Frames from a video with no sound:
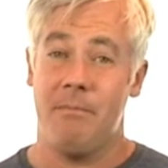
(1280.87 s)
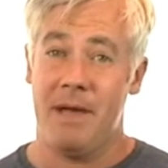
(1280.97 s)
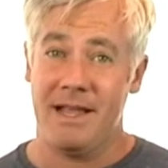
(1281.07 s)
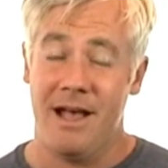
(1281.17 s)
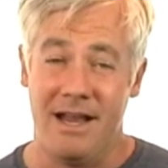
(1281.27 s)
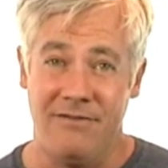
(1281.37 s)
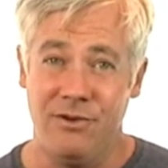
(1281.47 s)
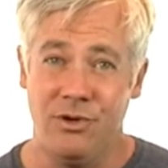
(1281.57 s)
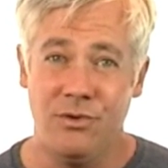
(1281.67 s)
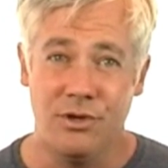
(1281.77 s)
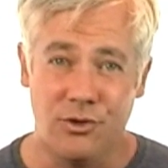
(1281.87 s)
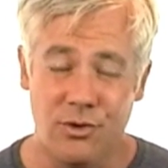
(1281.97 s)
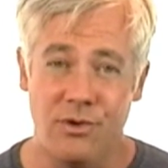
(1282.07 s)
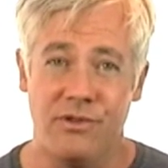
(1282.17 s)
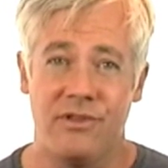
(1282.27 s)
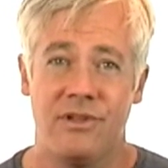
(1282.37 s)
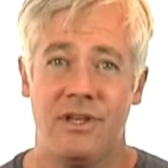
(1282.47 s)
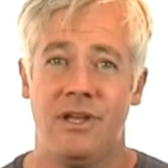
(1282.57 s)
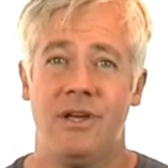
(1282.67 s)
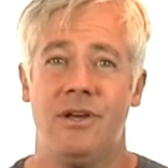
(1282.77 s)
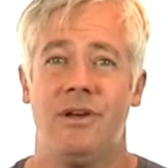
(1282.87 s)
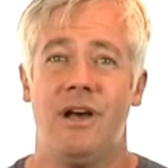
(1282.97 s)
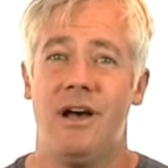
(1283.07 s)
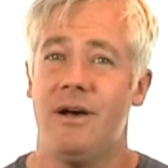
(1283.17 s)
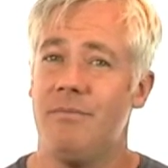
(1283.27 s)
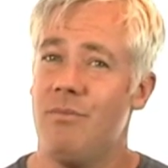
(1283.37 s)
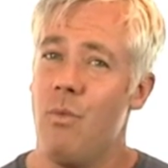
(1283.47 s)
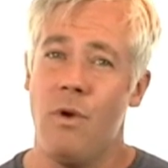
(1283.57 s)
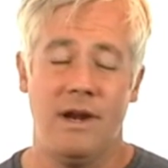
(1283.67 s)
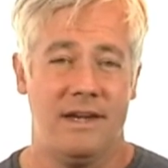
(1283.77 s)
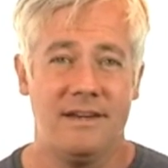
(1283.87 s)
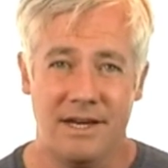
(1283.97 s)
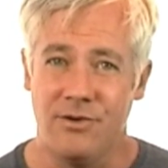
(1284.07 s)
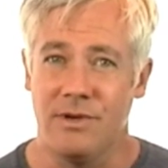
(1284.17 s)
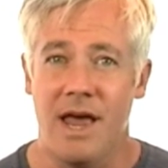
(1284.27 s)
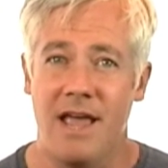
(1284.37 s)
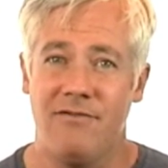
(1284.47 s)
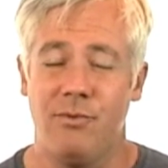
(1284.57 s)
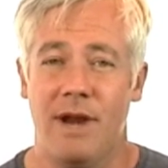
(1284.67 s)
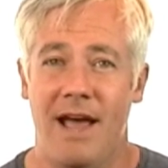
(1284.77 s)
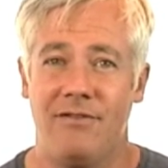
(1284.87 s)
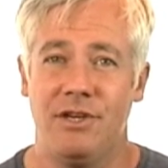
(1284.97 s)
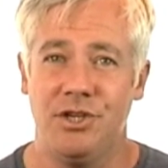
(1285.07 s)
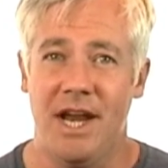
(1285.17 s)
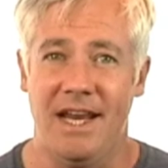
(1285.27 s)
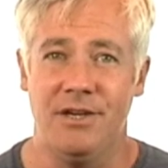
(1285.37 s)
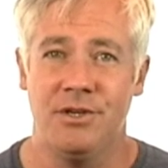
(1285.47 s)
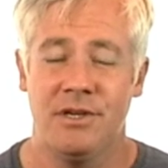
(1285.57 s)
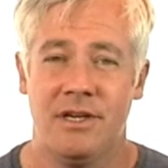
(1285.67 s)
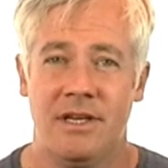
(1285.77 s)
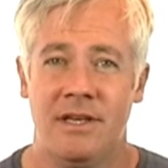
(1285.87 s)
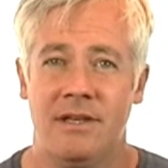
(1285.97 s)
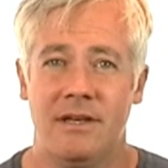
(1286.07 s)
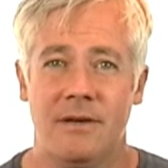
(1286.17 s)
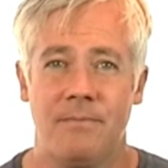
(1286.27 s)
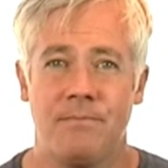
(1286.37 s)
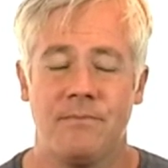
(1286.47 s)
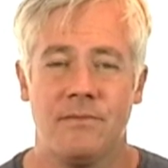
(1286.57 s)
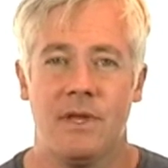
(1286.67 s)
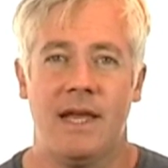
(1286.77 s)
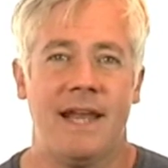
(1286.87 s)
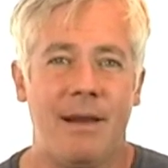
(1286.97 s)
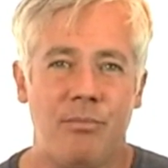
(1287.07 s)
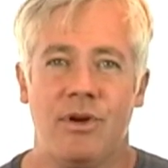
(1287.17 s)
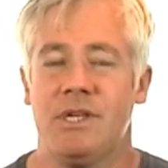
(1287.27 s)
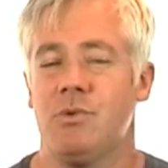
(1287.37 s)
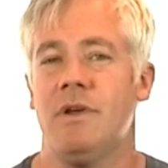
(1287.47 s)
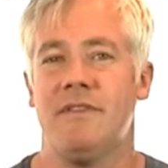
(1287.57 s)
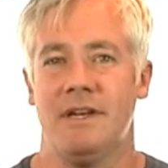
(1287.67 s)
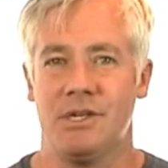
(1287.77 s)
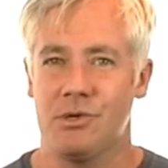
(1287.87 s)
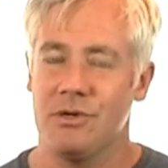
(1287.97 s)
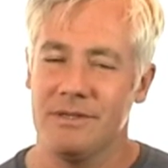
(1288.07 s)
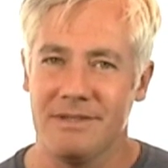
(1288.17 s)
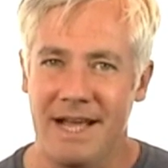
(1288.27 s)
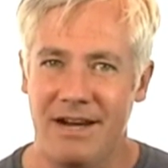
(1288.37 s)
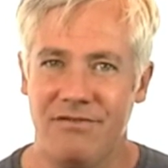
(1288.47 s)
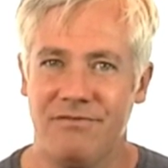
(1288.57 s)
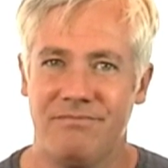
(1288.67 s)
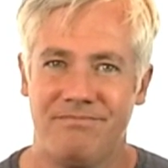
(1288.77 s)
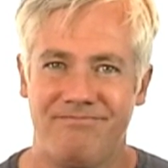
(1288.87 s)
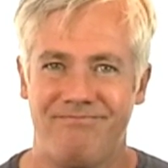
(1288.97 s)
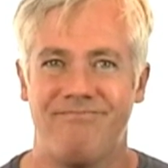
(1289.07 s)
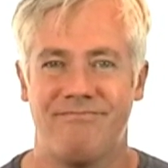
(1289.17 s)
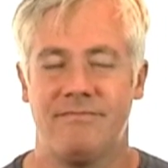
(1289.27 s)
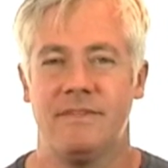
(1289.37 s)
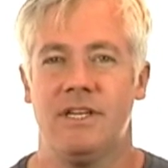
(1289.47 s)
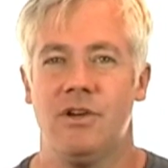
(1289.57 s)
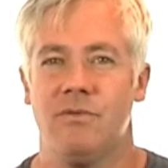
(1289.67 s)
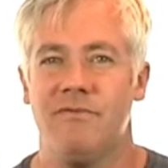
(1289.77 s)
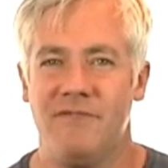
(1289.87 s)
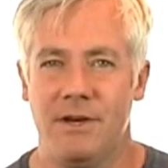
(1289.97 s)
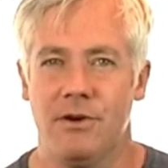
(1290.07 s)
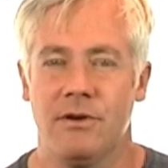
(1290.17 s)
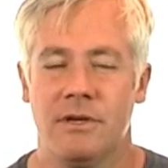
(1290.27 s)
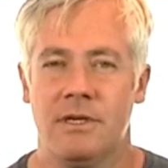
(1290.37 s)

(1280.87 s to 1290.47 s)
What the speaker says: My God, if you knew the truth, what in your life would have to change? And that brings with it a certain kind of, fear.